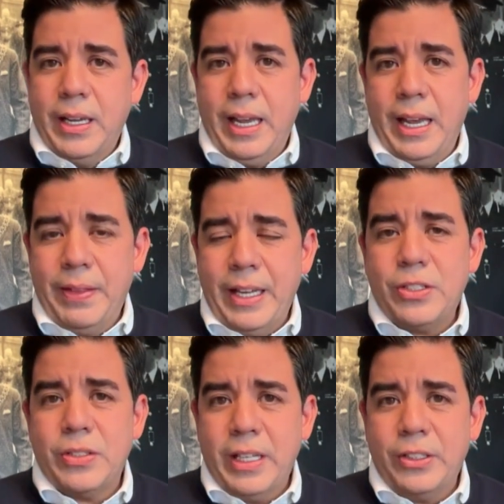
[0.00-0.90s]
and
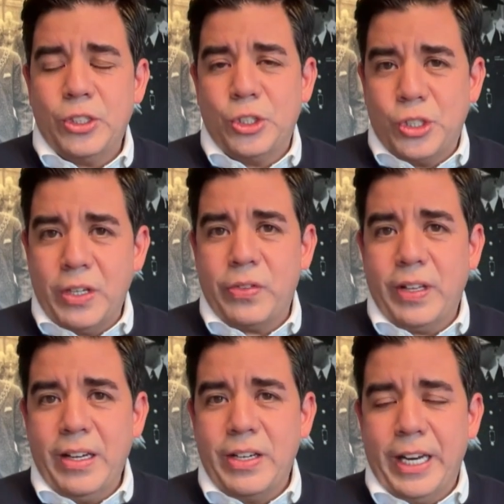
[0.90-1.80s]
that's that's just
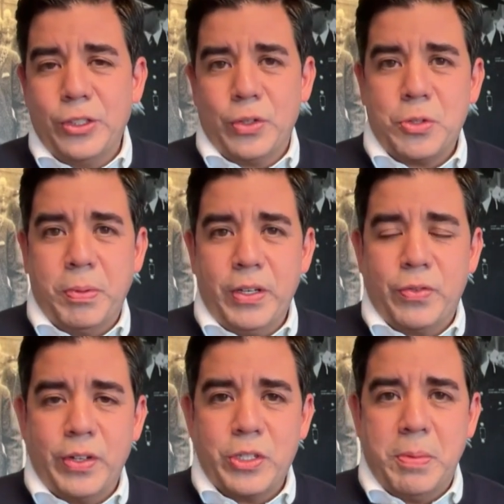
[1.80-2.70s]
a dangerous place for us